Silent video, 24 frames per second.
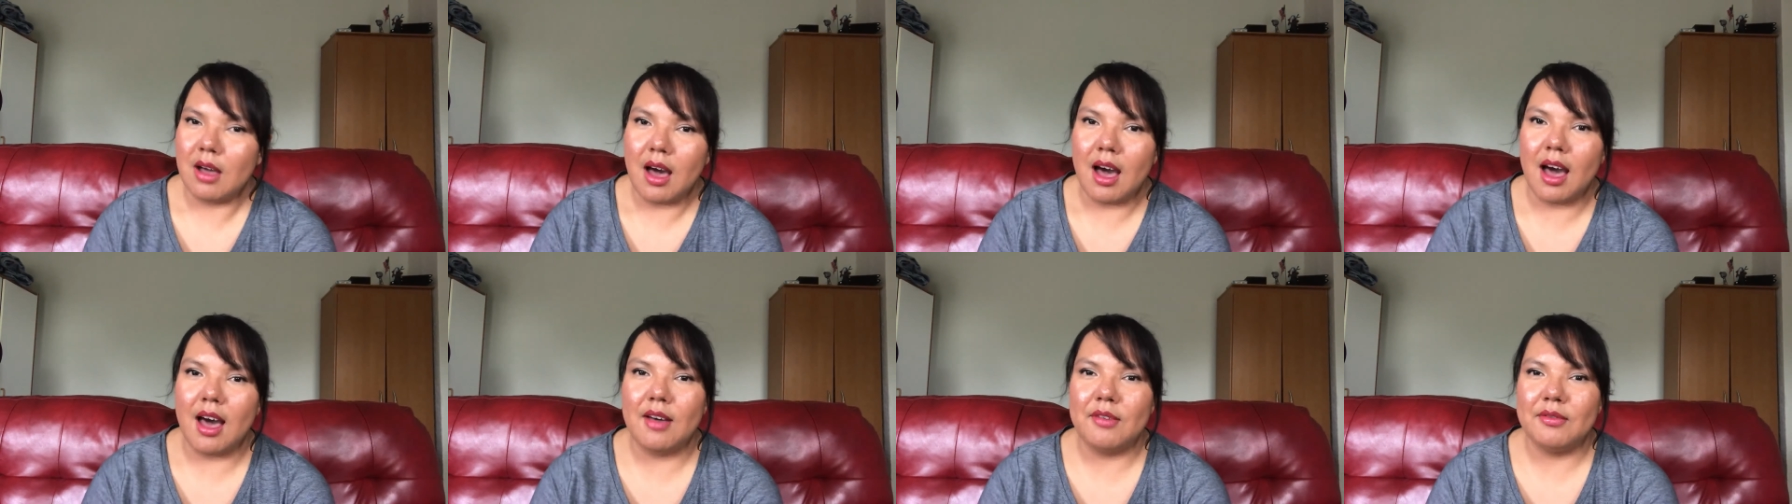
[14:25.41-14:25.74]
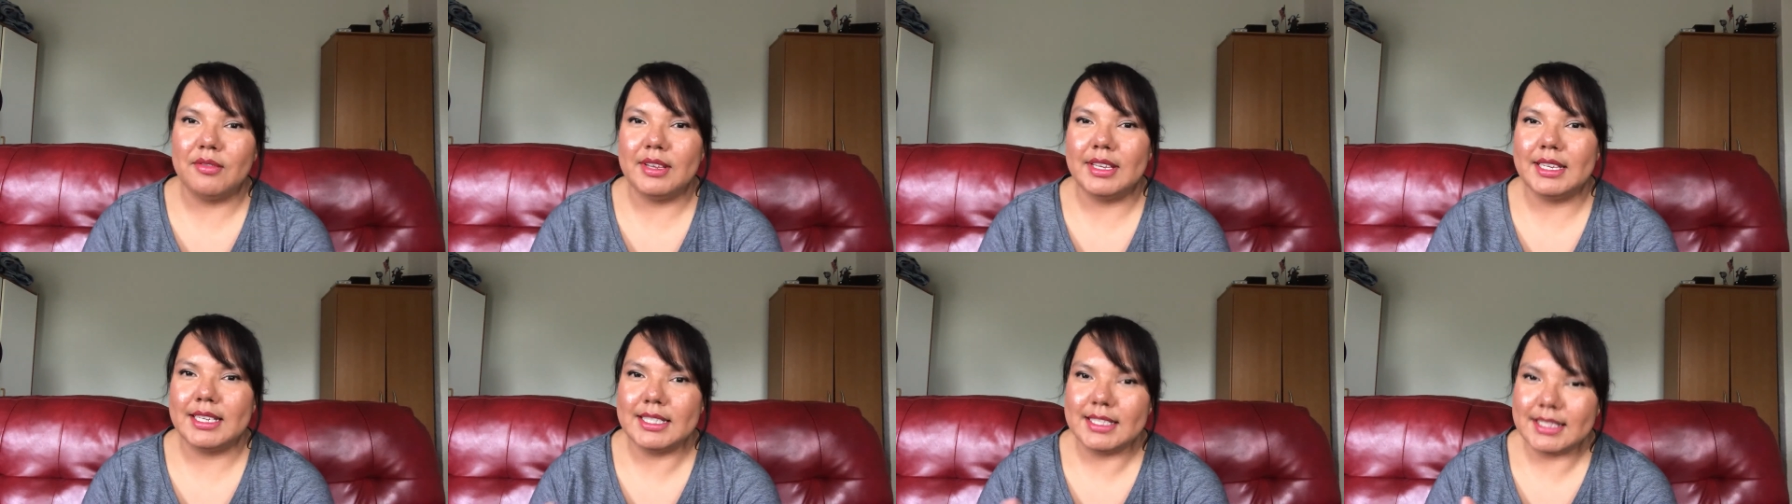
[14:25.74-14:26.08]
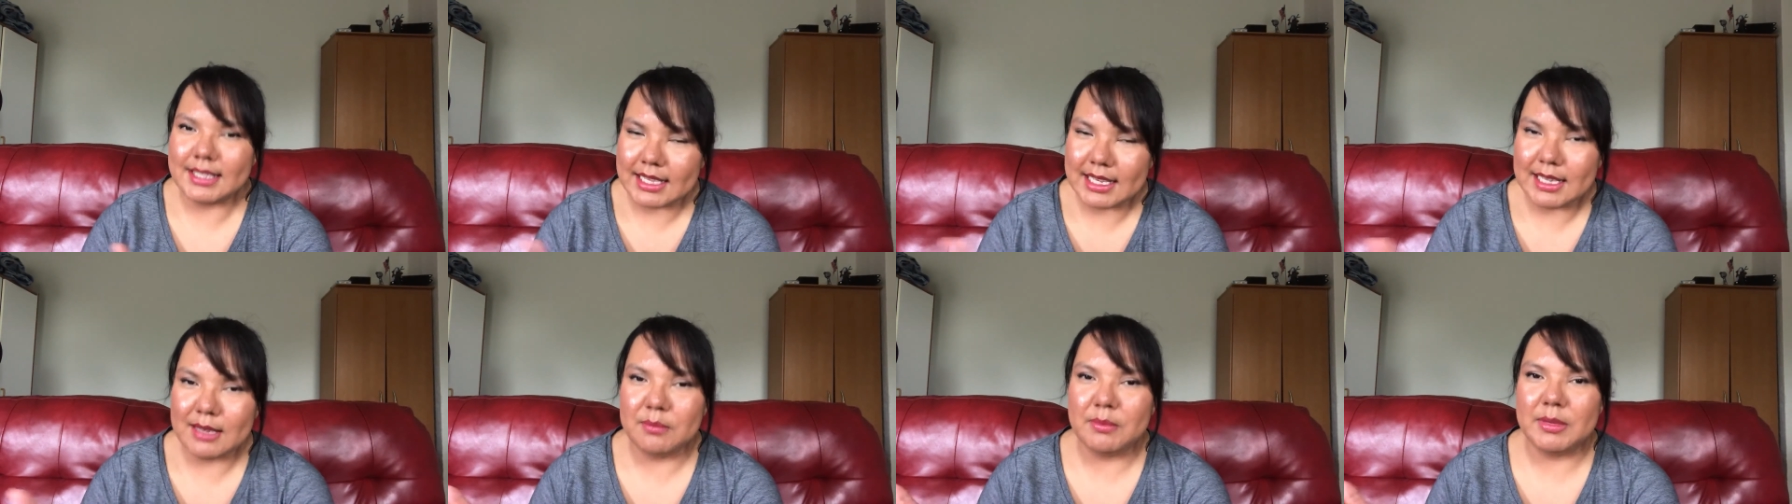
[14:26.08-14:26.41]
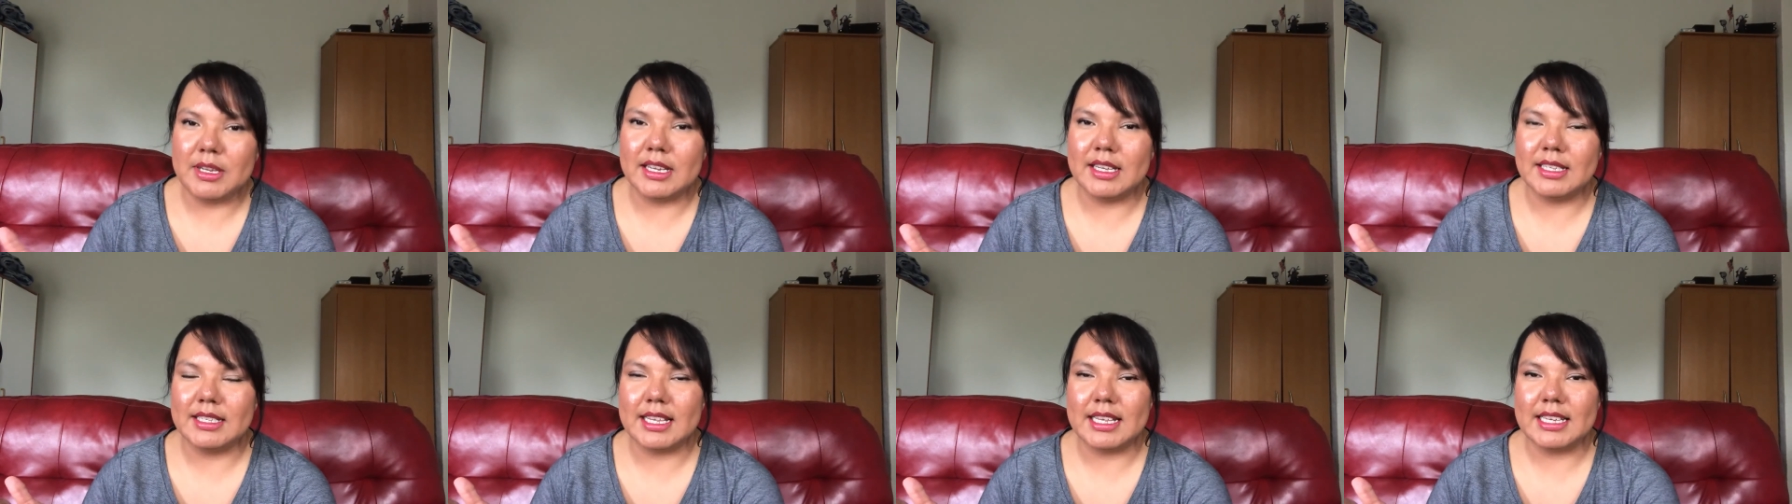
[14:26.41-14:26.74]
obviously
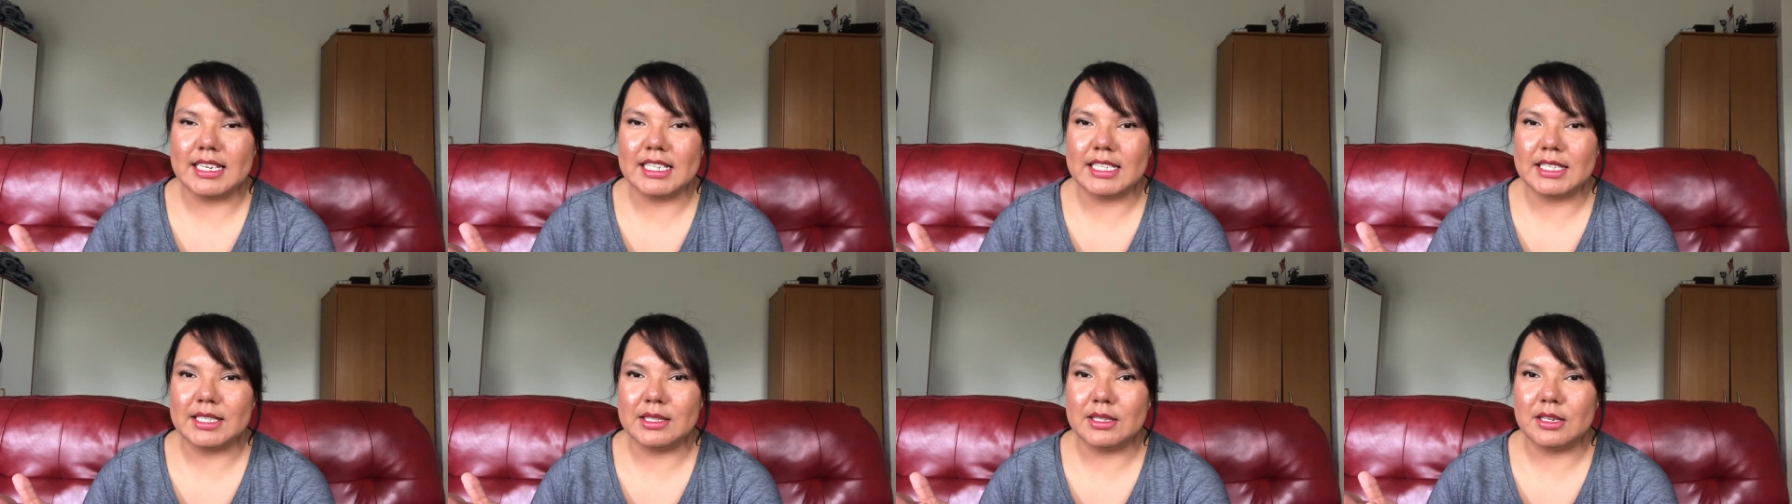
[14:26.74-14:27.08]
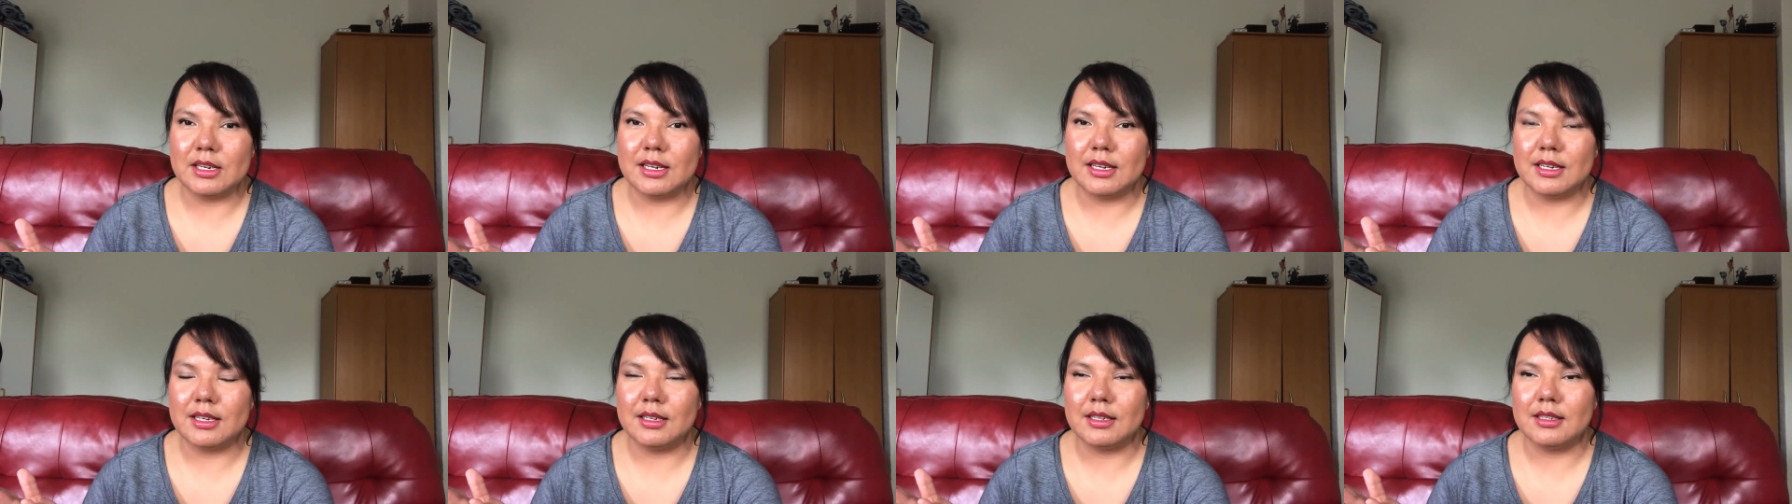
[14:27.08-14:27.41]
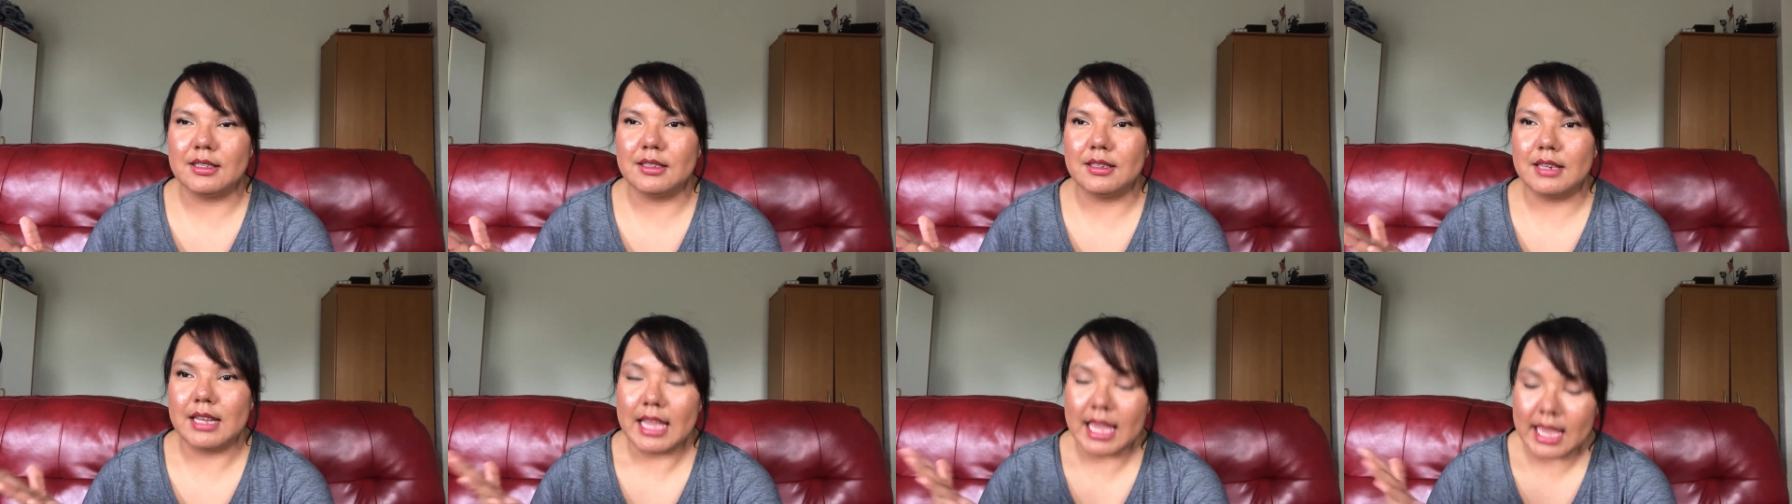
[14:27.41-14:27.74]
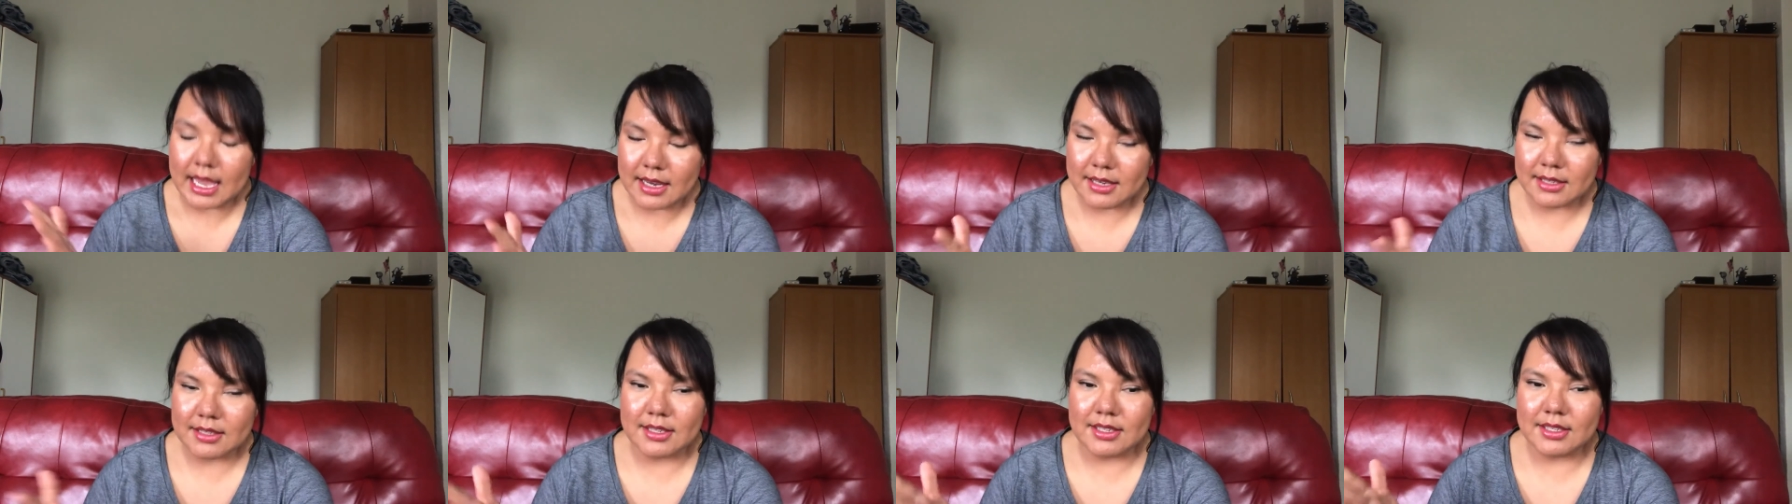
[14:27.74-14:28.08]
because I just started
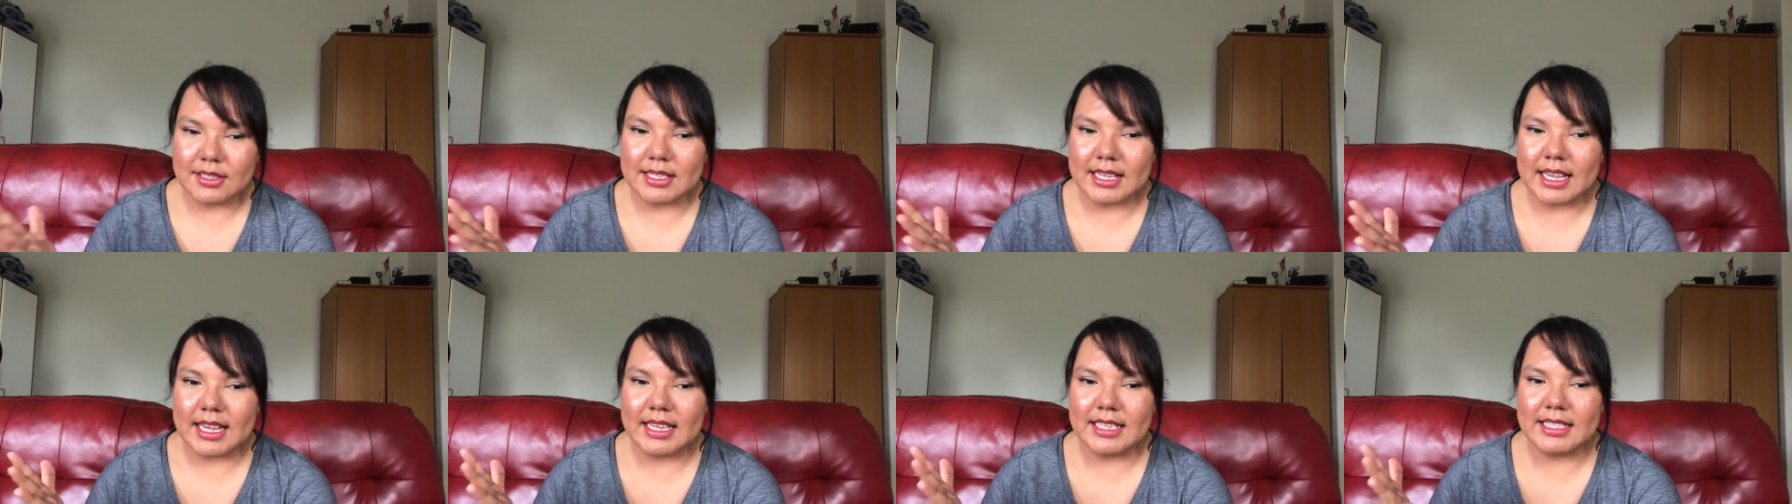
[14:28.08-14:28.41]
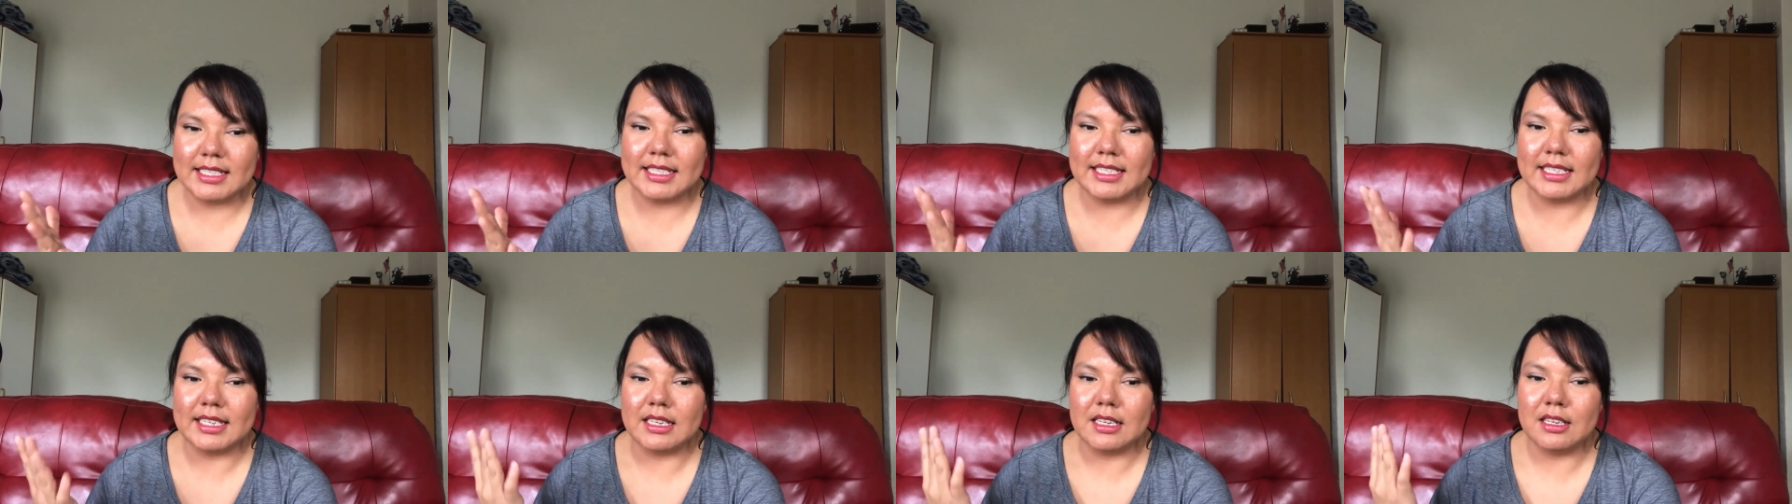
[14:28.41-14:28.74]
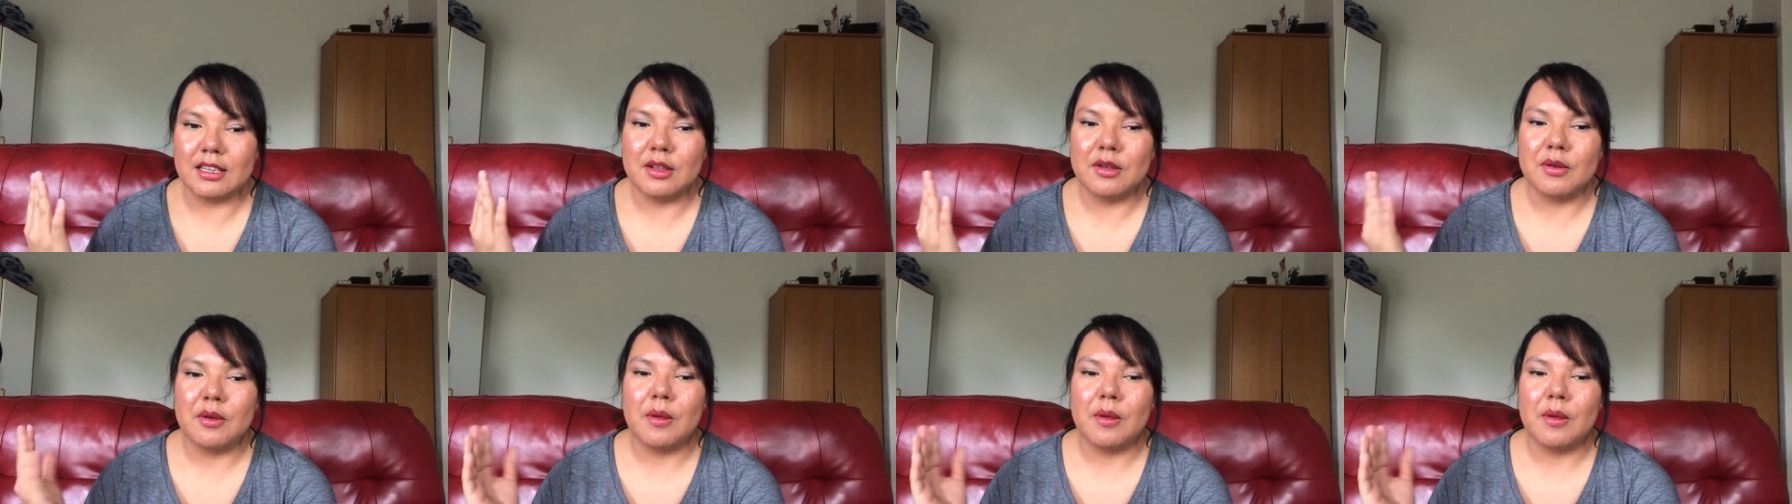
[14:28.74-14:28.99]
exercising.